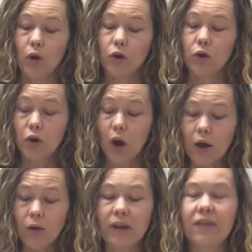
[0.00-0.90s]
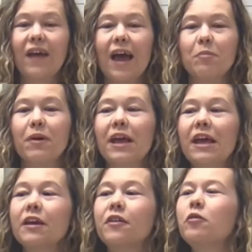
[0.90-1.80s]
Not only that, but
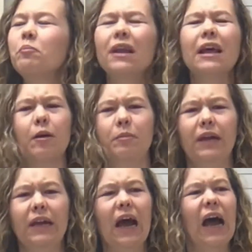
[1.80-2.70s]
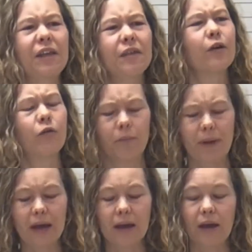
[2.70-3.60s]
inexplicably, Isaac and
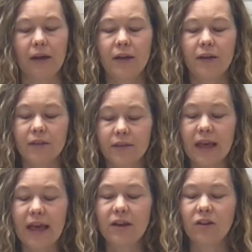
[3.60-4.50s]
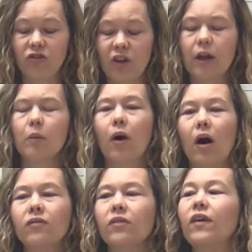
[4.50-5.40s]
Rebekah send Jacob
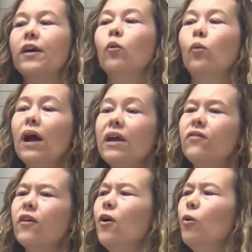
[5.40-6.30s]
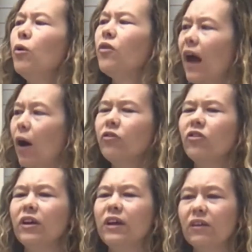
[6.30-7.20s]
off to find a wife without
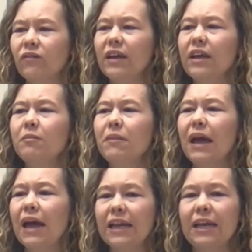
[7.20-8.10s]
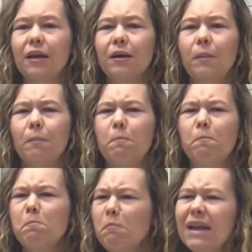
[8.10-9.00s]
giving him any
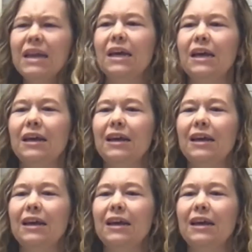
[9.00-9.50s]
money.